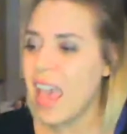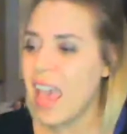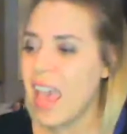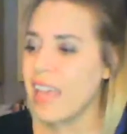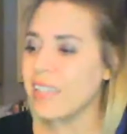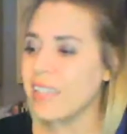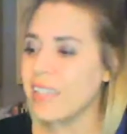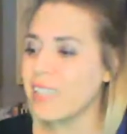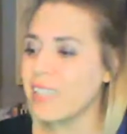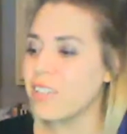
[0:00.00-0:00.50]

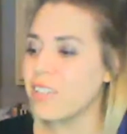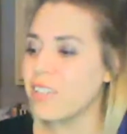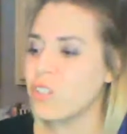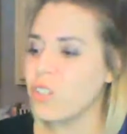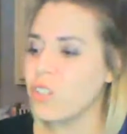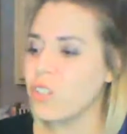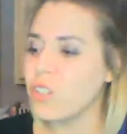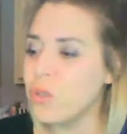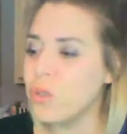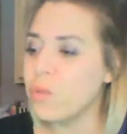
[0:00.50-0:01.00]
It says,
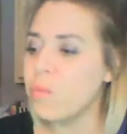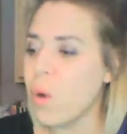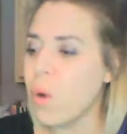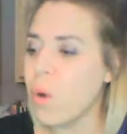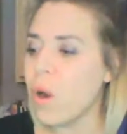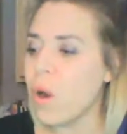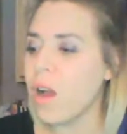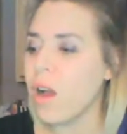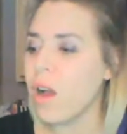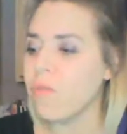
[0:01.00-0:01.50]
do
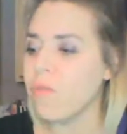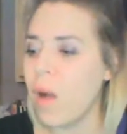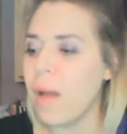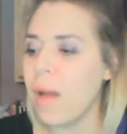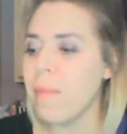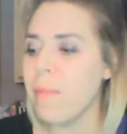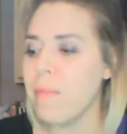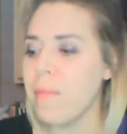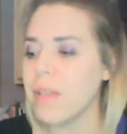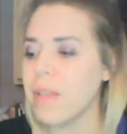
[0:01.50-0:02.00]
more of
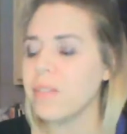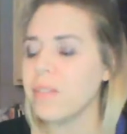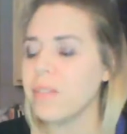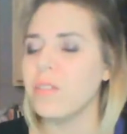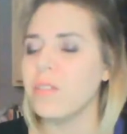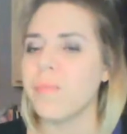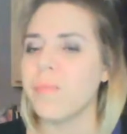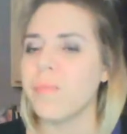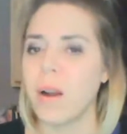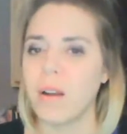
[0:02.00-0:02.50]
what makes you
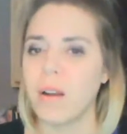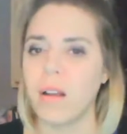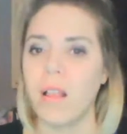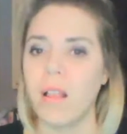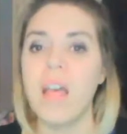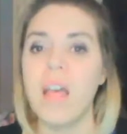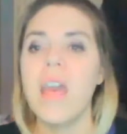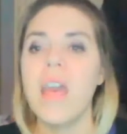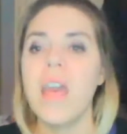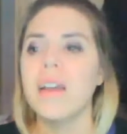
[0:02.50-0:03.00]
sparkle.
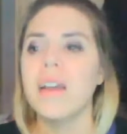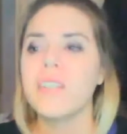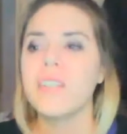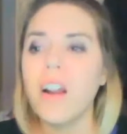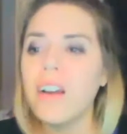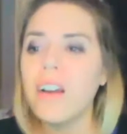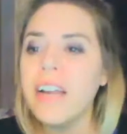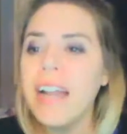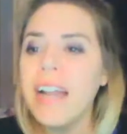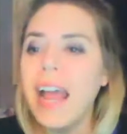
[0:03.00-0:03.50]

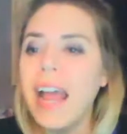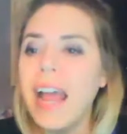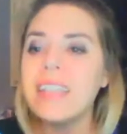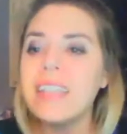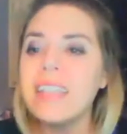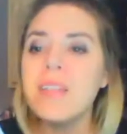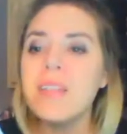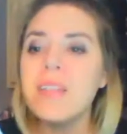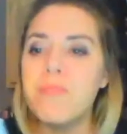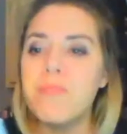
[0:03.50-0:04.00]
Target has
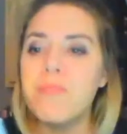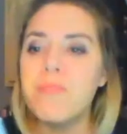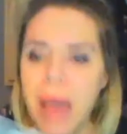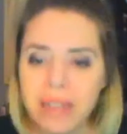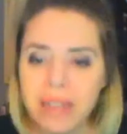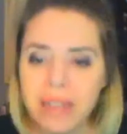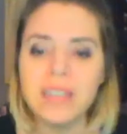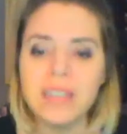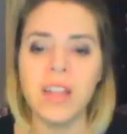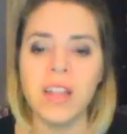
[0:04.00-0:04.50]
the
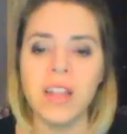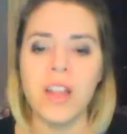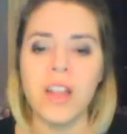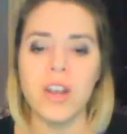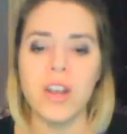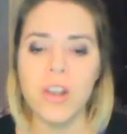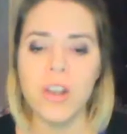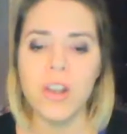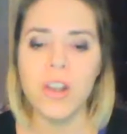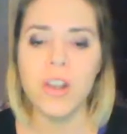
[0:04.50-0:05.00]
best
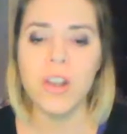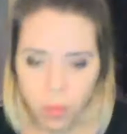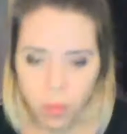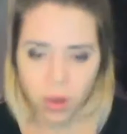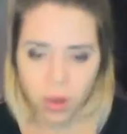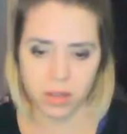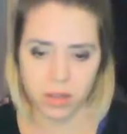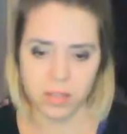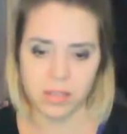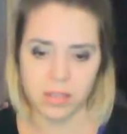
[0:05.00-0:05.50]

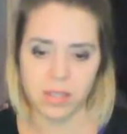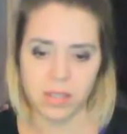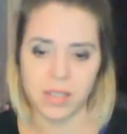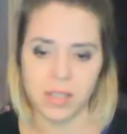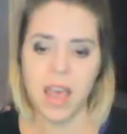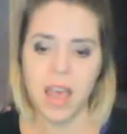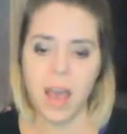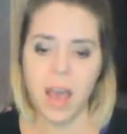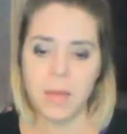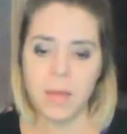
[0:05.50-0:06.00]

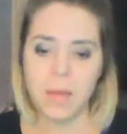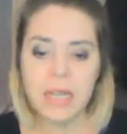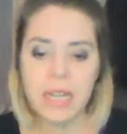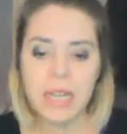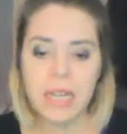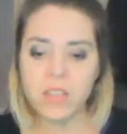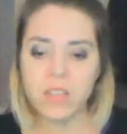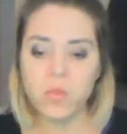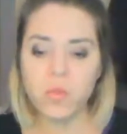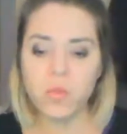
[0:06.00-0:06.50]
notebooks. I
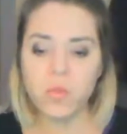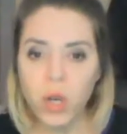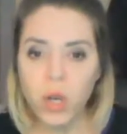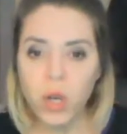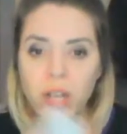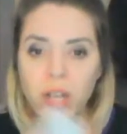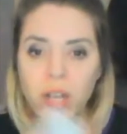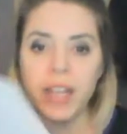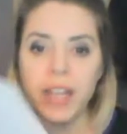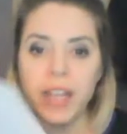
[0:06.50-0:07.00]
mean, it's
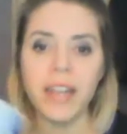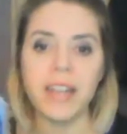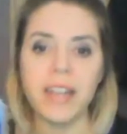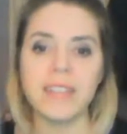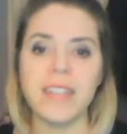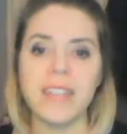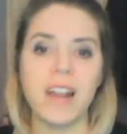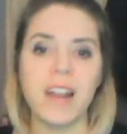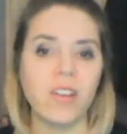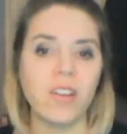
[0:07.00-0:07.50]
wood.
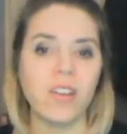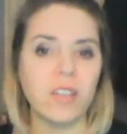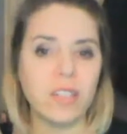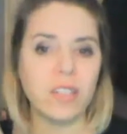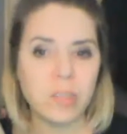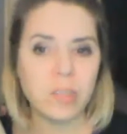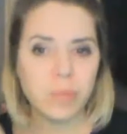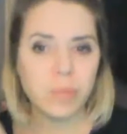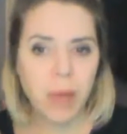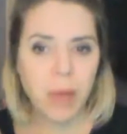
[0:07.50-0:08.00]
It's got a
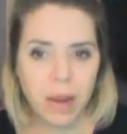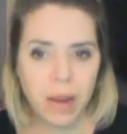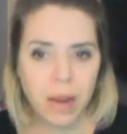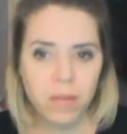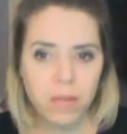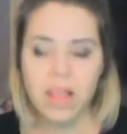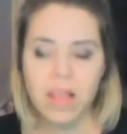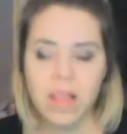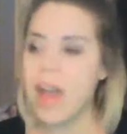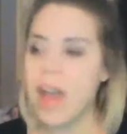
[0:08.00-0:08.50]
good
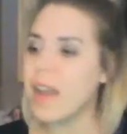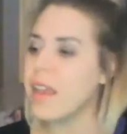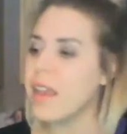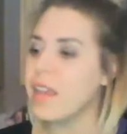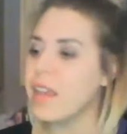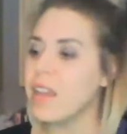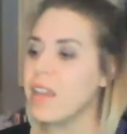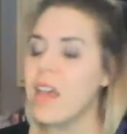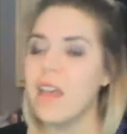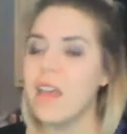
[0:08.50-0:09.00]
spiral on
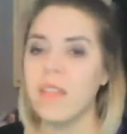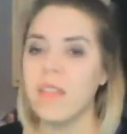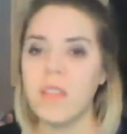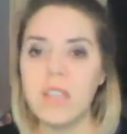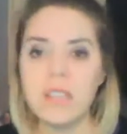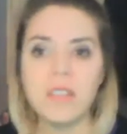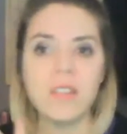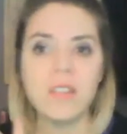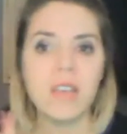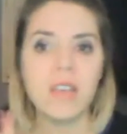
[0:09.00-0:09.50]
it.
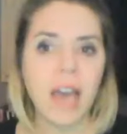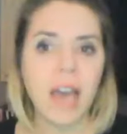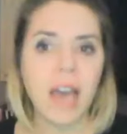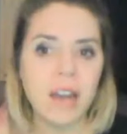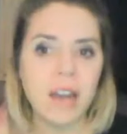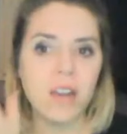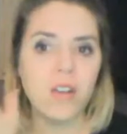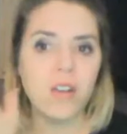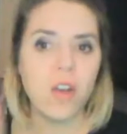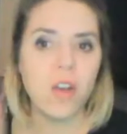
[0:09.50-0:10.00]
These are the
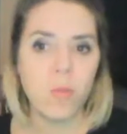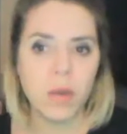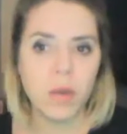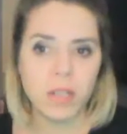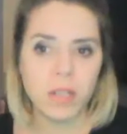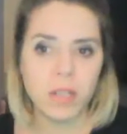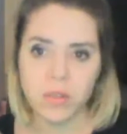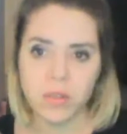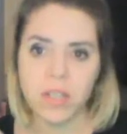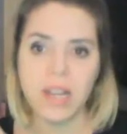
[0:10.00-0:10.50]
kind of
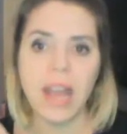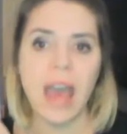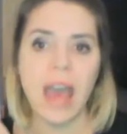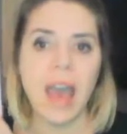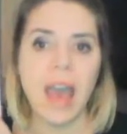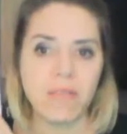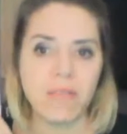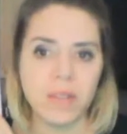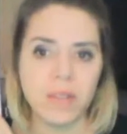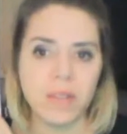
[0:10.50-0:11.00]
notebooks you need
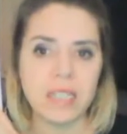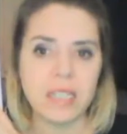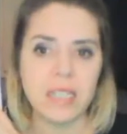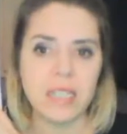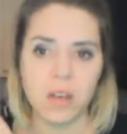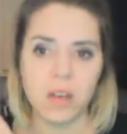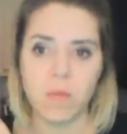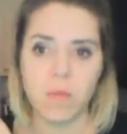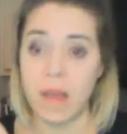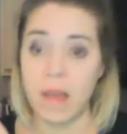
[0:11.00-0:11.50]
every
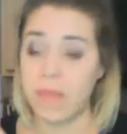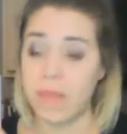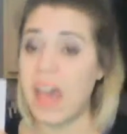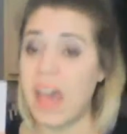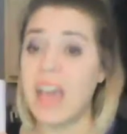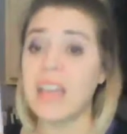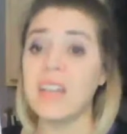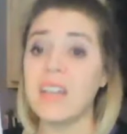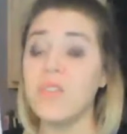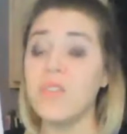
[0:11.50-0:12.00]
single month.
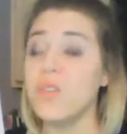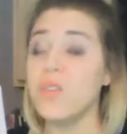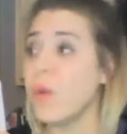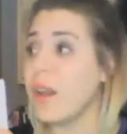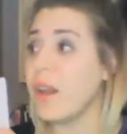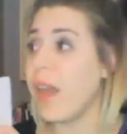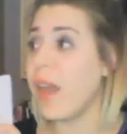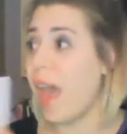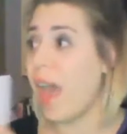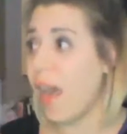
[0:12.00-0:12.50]
I get a new
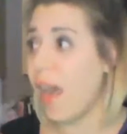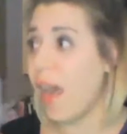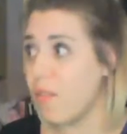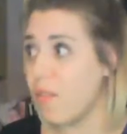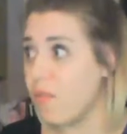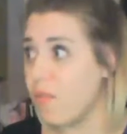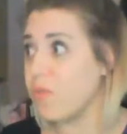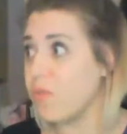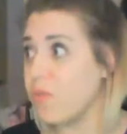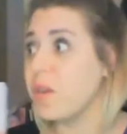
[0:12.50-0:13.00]
one
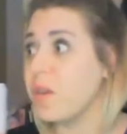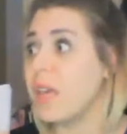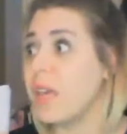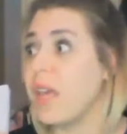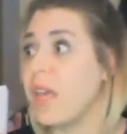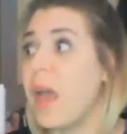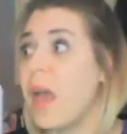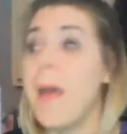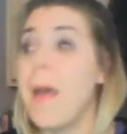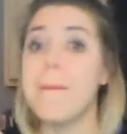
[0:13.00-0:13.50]

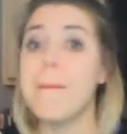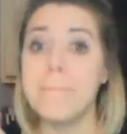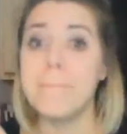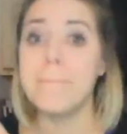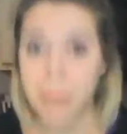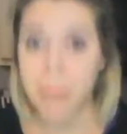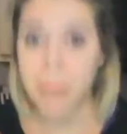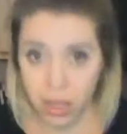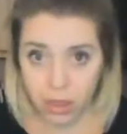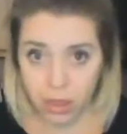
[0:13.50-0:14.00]
every
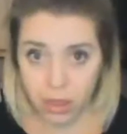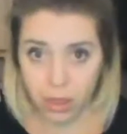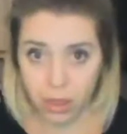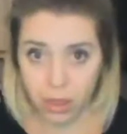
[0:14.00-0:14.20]
month.